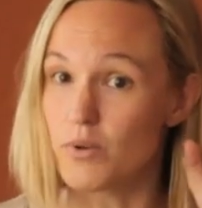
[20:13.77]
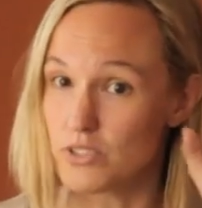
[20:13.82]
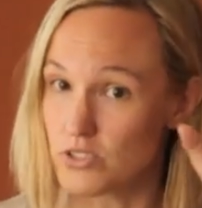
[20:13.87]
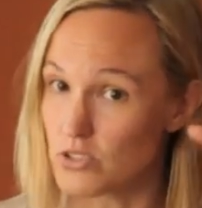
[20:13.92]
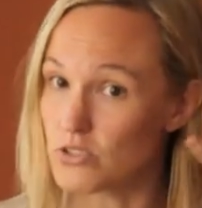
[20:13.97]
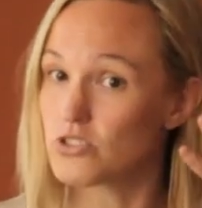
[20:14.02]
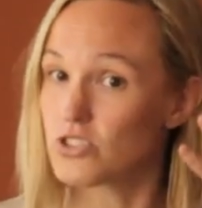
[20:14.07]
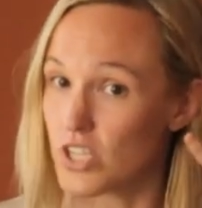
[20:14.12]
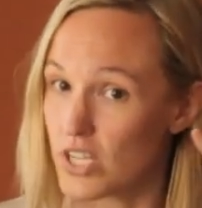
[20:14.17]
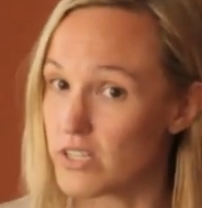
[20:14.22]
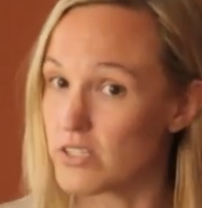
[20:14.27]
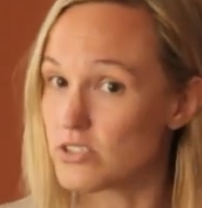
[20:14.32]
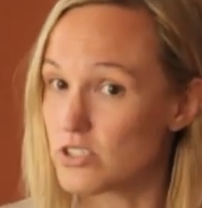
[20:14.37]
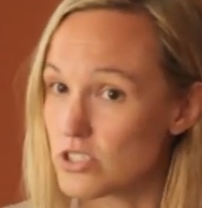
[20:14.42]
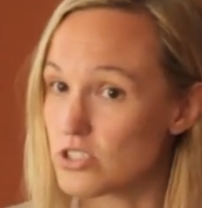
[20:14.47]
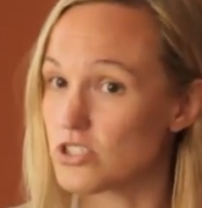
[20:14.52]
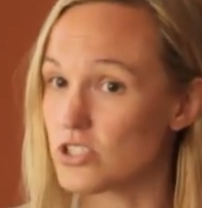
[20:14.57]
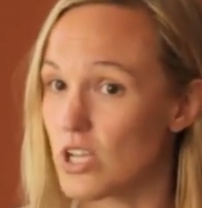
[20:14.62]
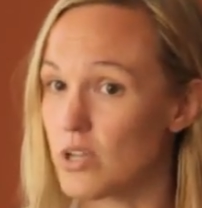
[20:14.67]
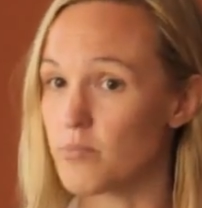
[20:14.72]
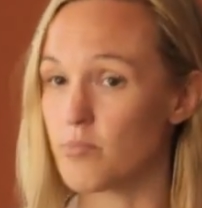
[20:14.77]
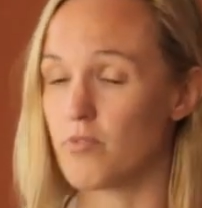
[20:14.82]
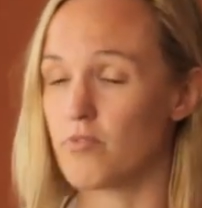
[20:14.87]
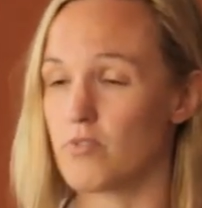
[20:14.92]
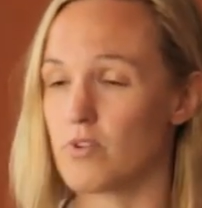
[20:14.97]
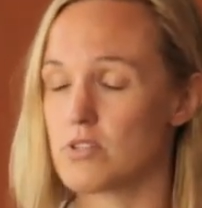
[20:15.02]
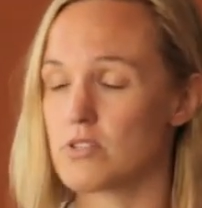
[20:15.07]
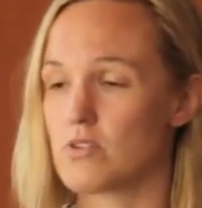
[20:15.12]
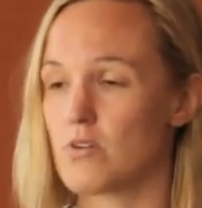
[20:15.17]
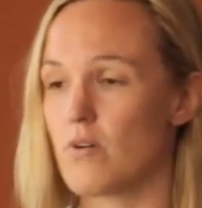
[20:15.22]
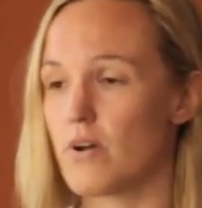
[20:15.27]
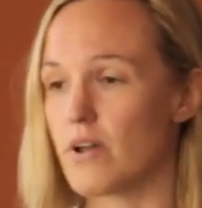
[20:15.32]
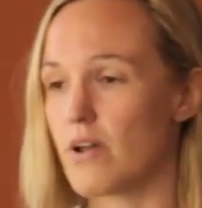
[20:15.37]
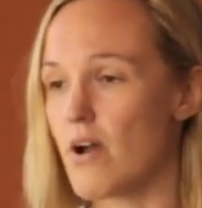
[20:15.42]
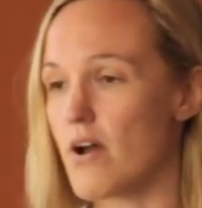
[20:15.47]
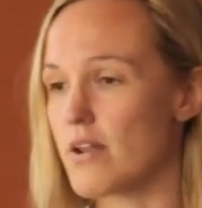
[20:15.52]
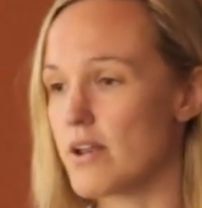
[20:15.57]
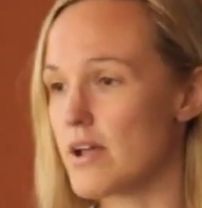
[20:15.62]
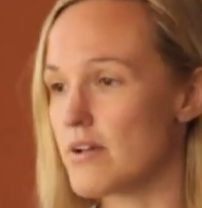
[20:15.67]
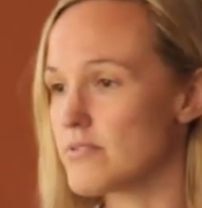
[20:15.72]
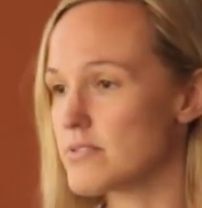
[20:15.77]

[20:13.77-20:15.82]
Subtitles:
which will change the shape of what's going on